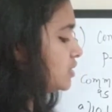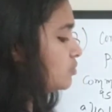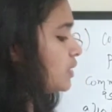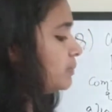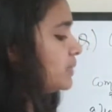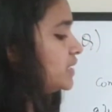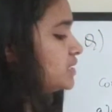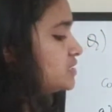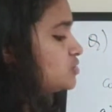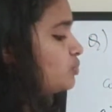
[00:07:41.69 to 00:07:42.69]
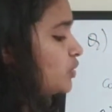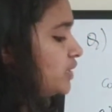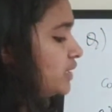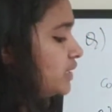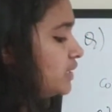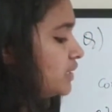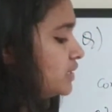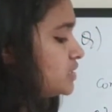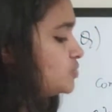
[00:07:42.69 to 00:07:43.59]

1 minus 0.99